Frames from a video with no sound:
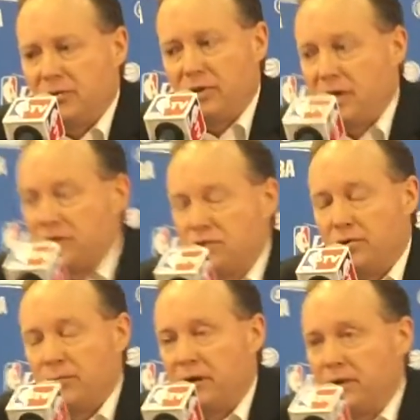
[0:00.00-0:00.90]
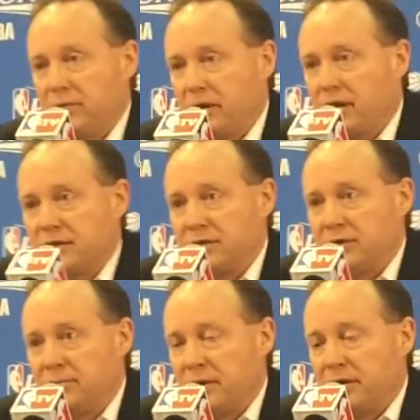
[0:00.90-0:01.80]
you know, we got to score better, we got to
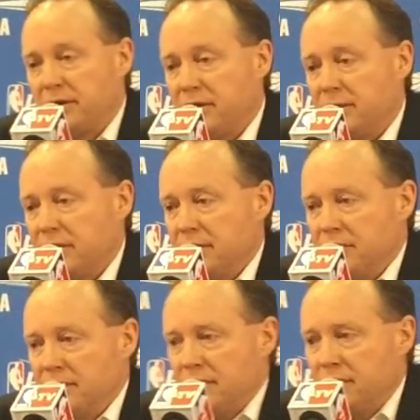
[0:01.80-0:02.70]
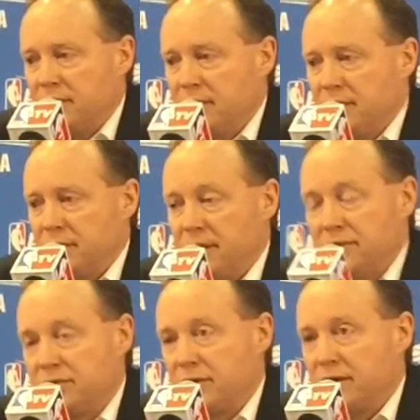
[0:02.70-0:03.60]
execute better uh, down
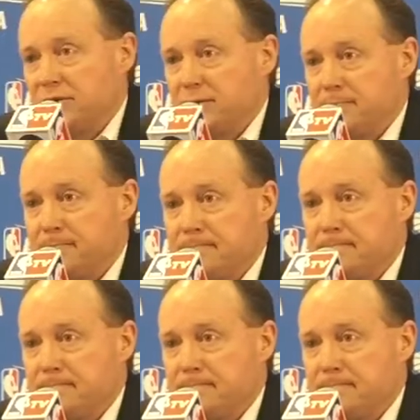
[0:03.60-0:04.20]
the stretch.